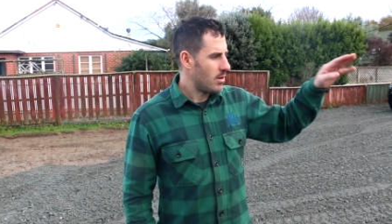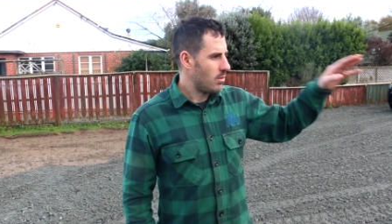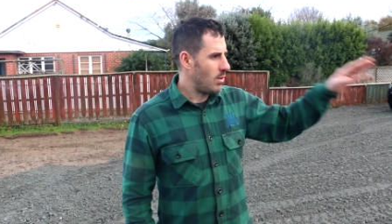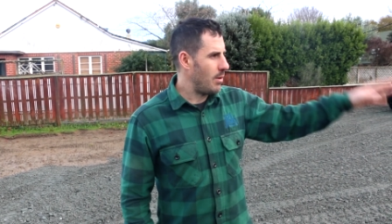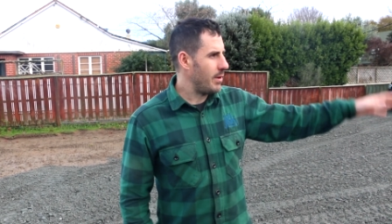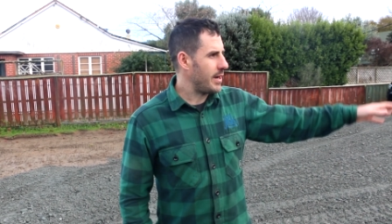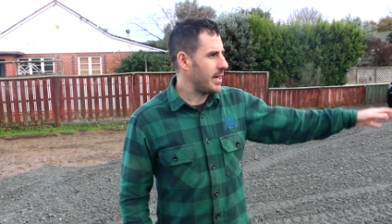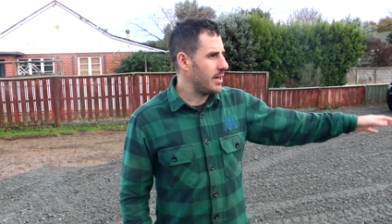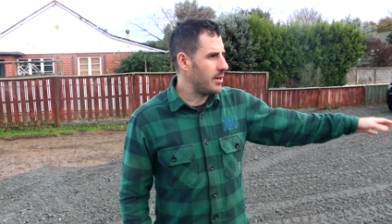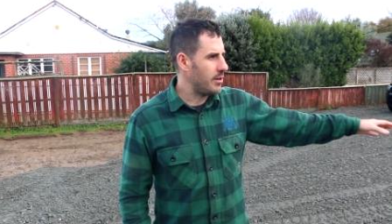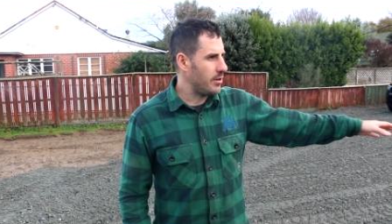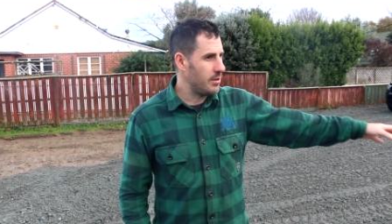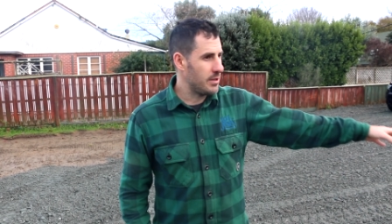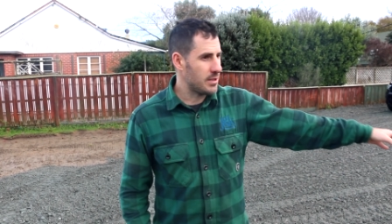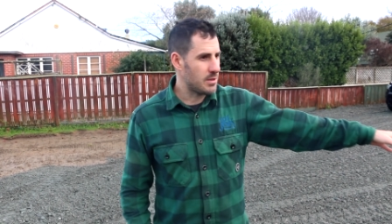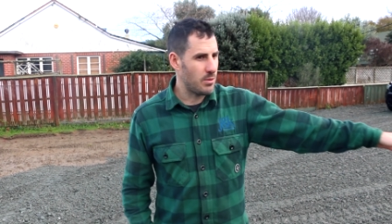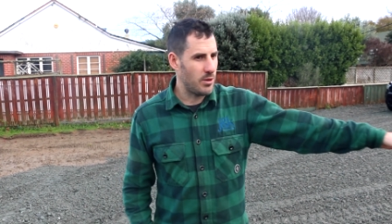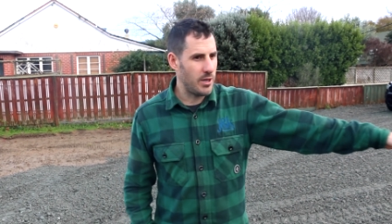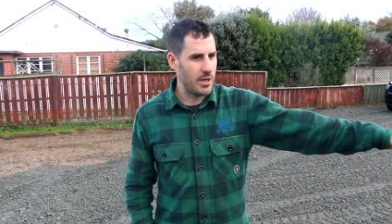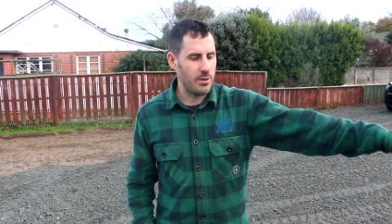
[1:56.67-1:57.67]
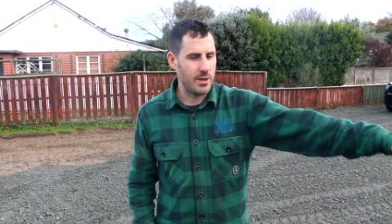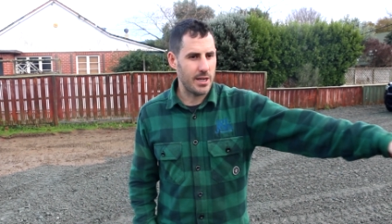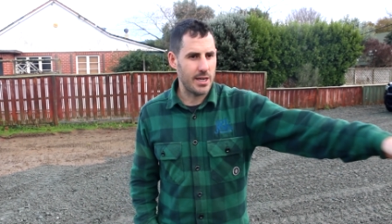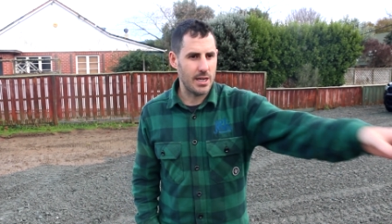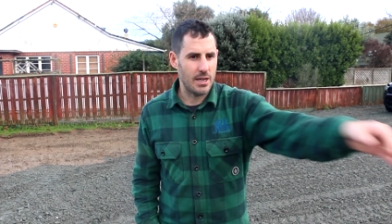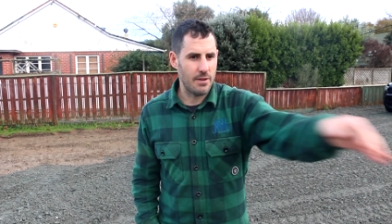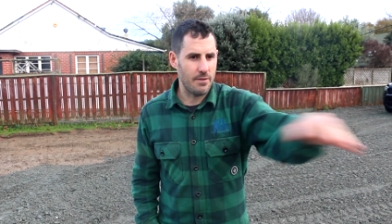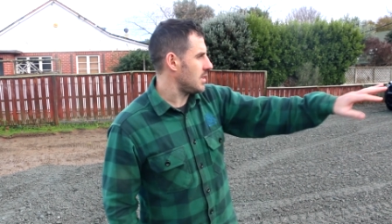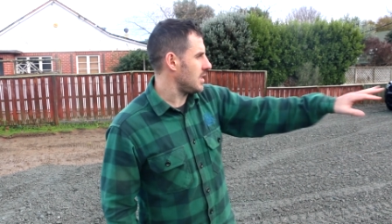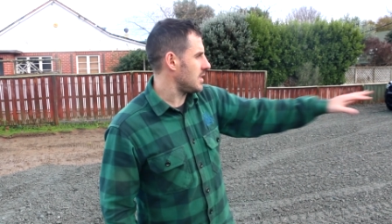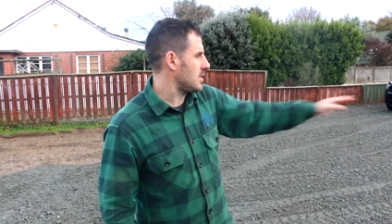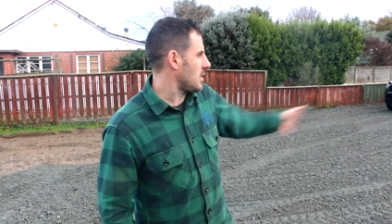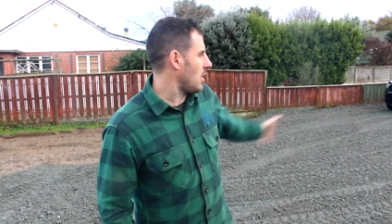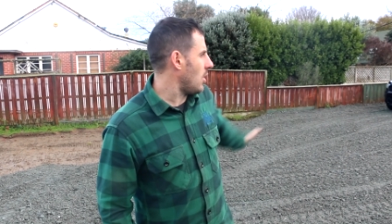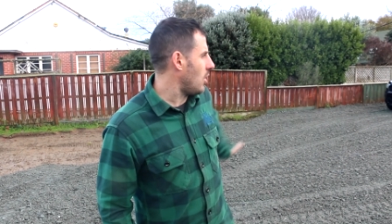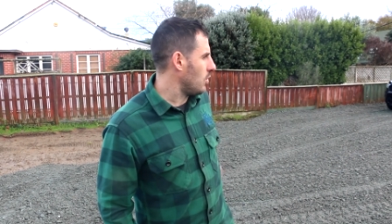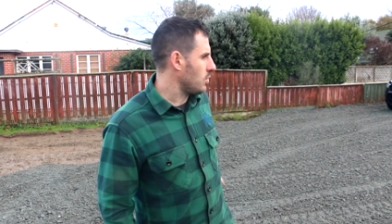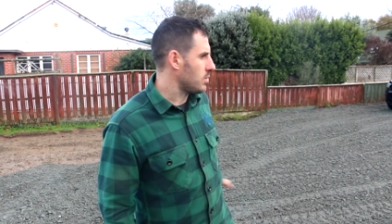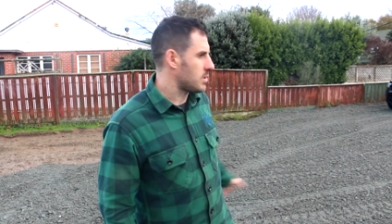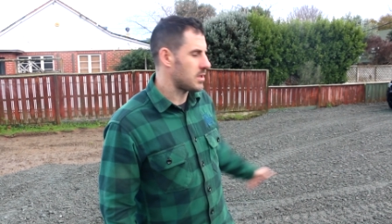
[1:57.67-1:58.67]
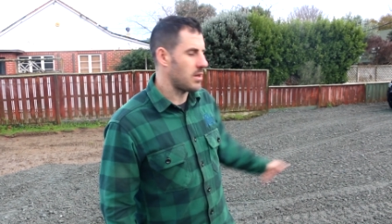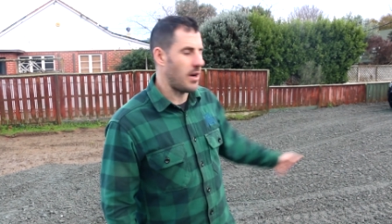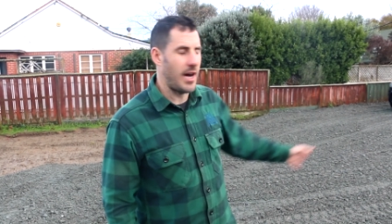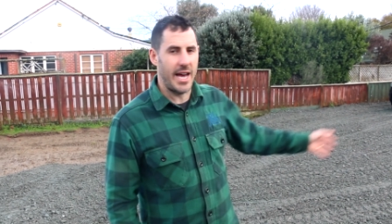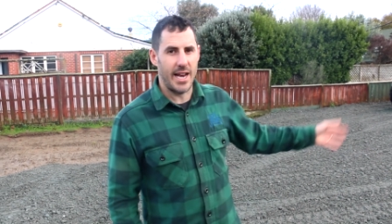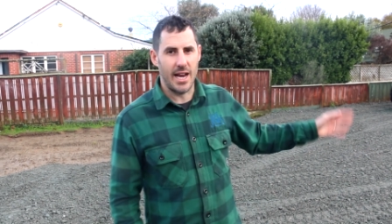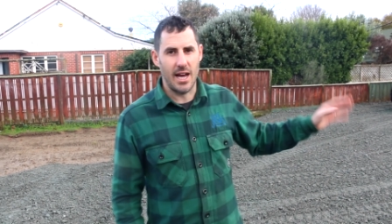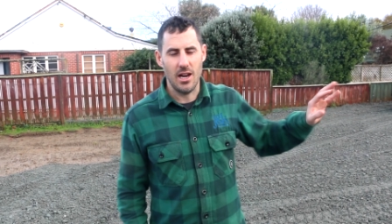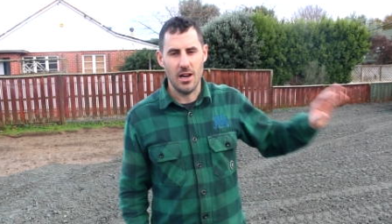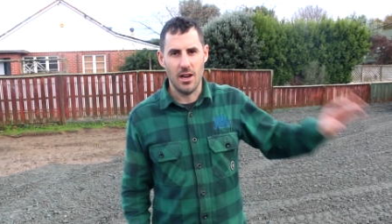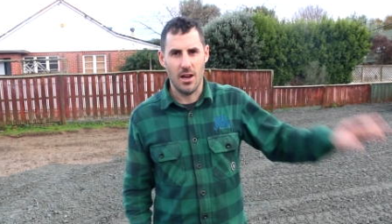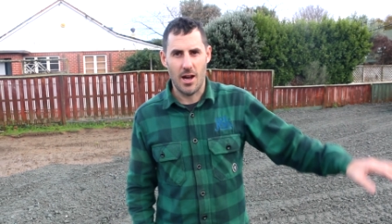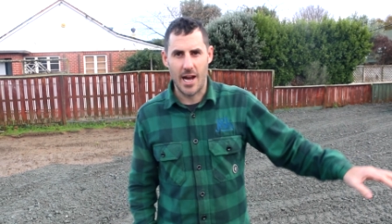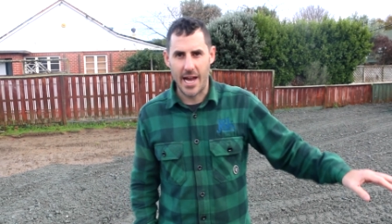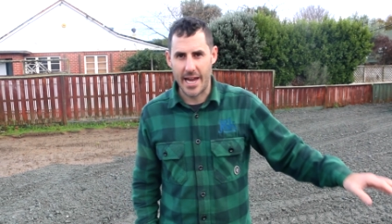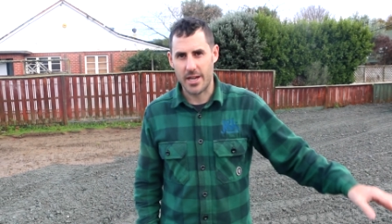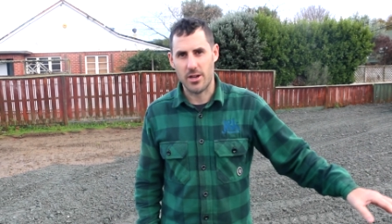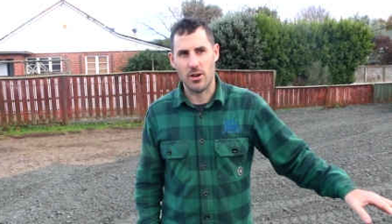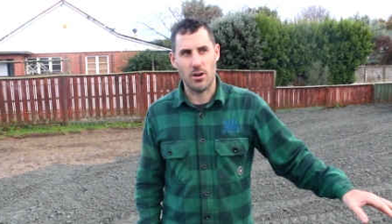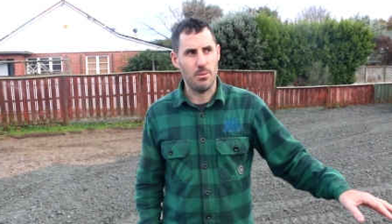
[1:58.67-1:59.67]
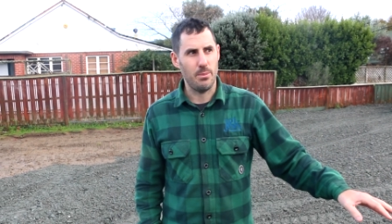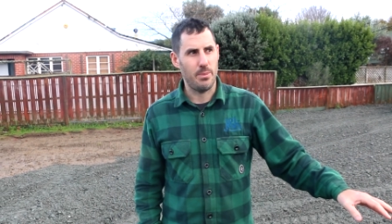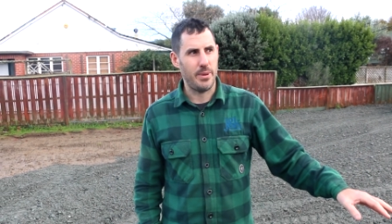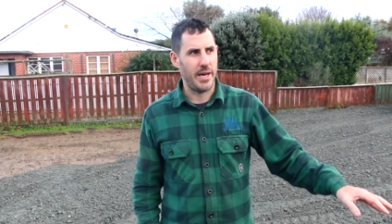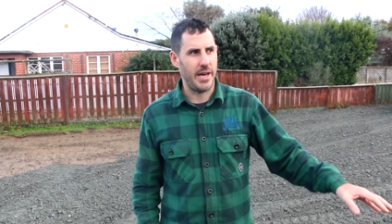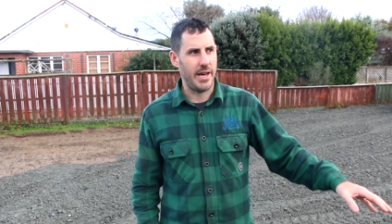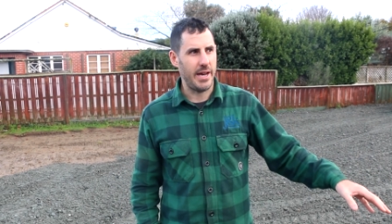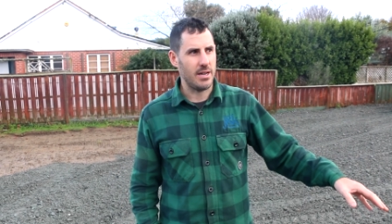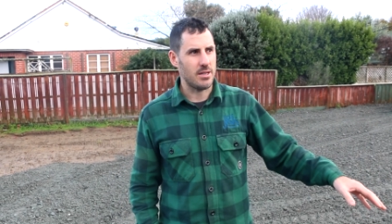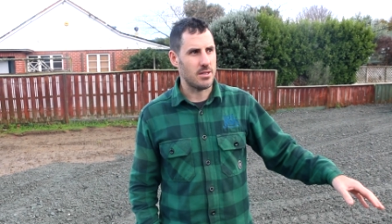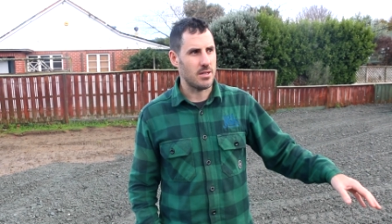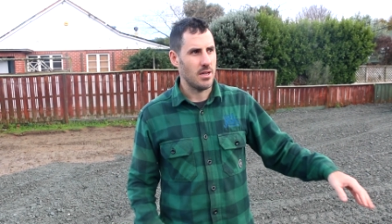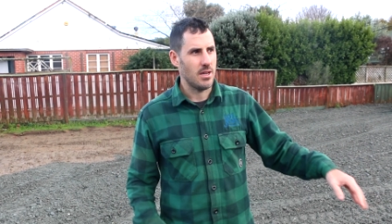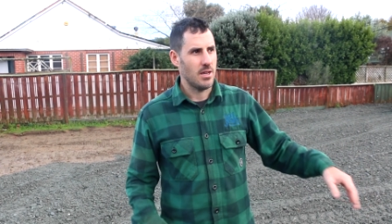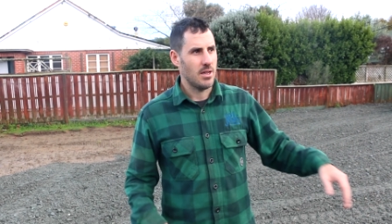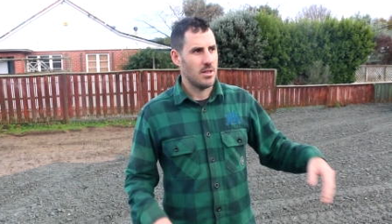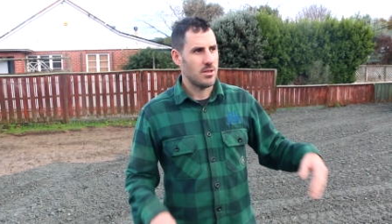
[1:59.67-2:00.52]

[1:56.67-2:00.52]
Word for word: What we're going to do this morning, we're going to give this whole site a light compact